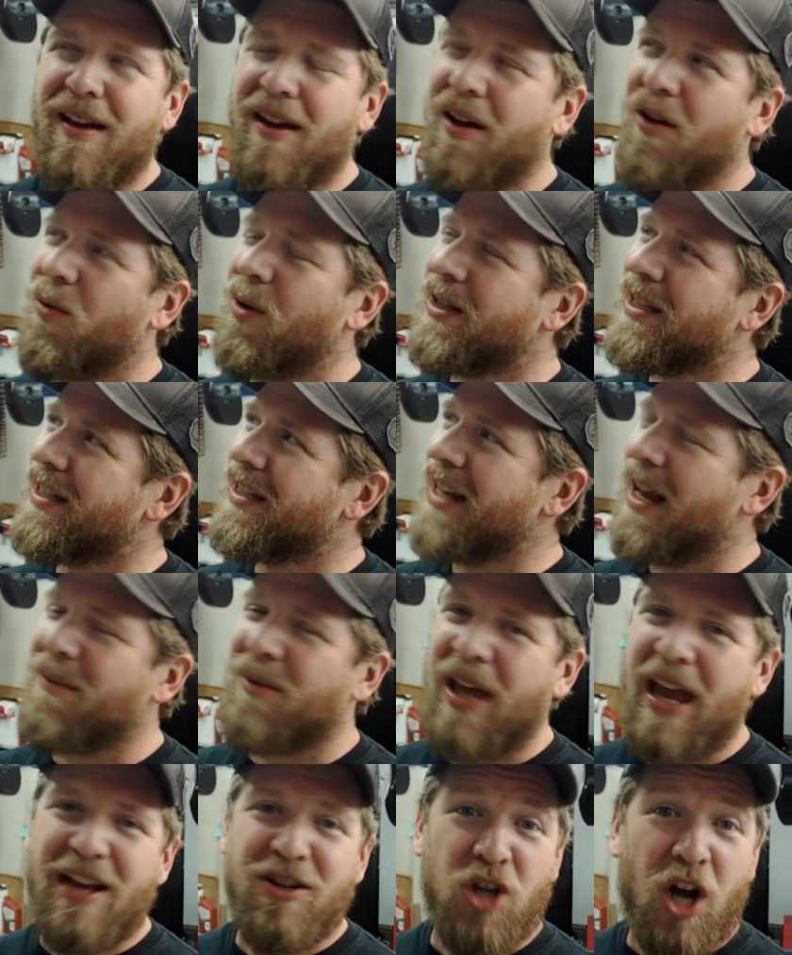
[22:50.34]
uh, what's his
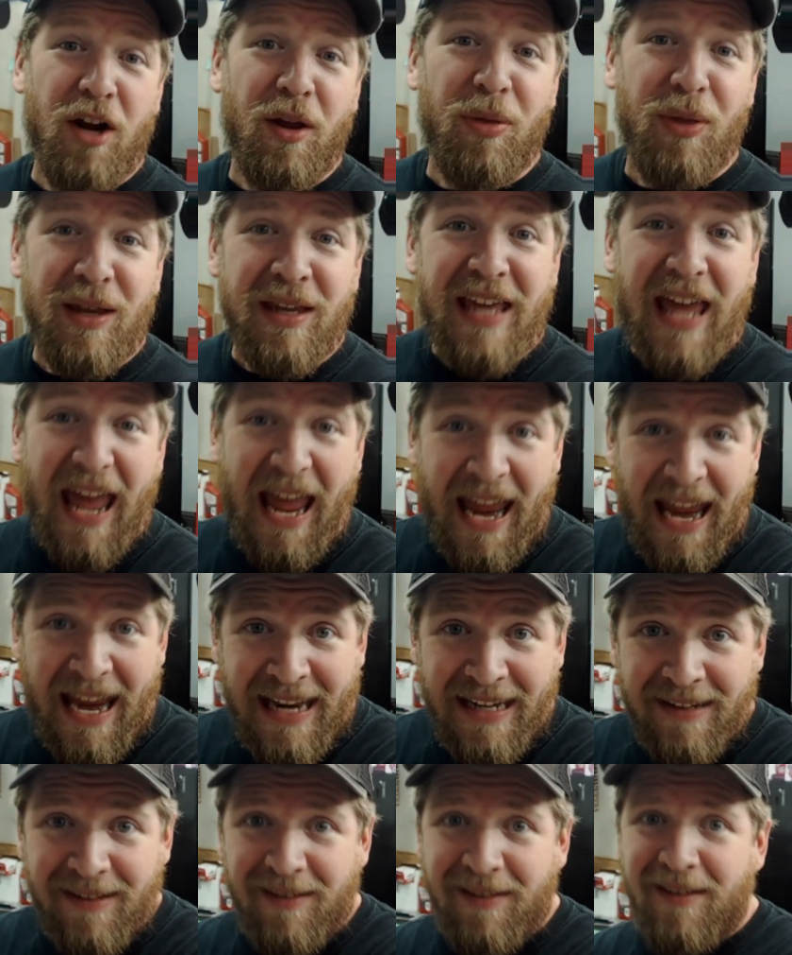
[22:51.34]
name? K Jonathan
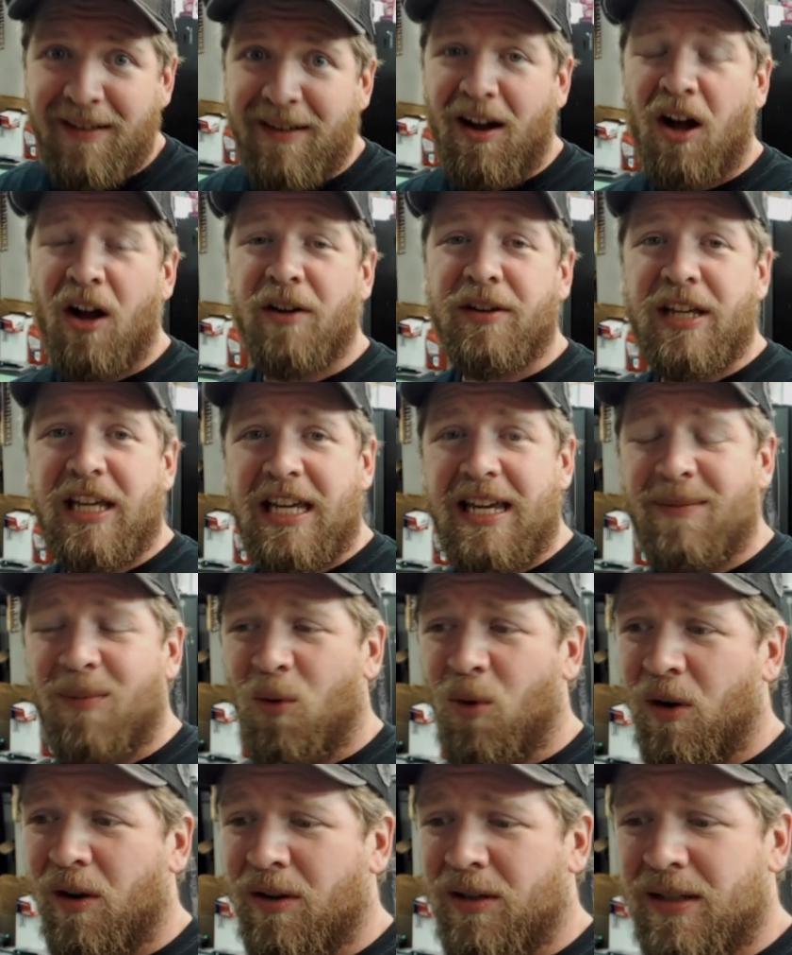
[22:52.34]
Cain on
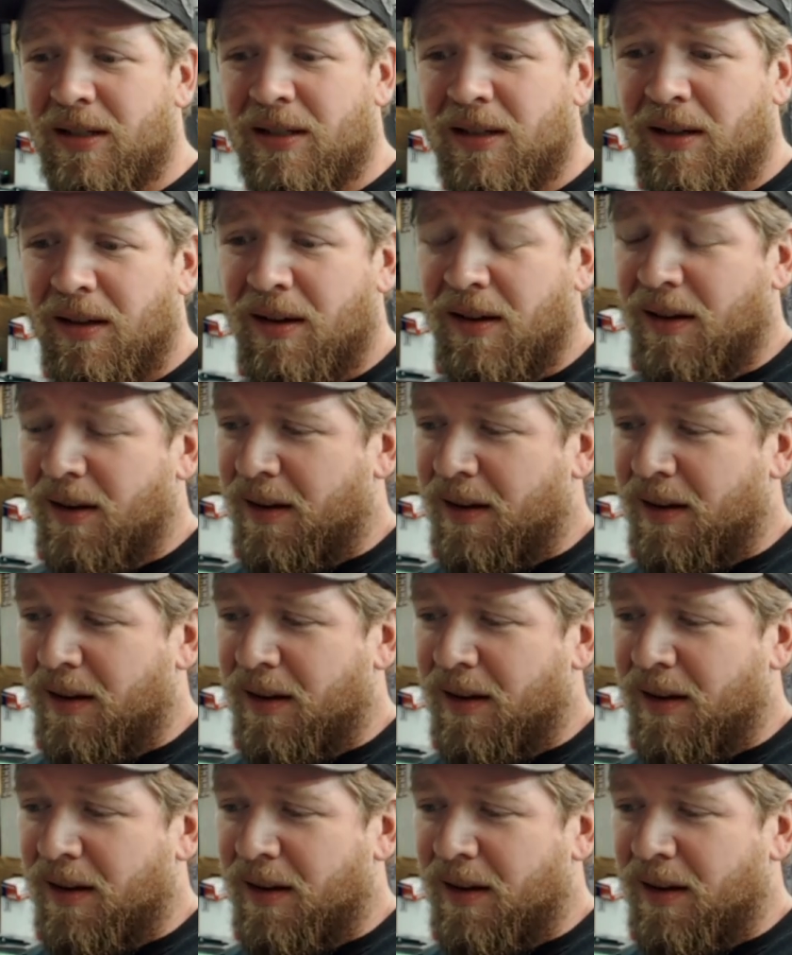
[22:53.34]
keyboards.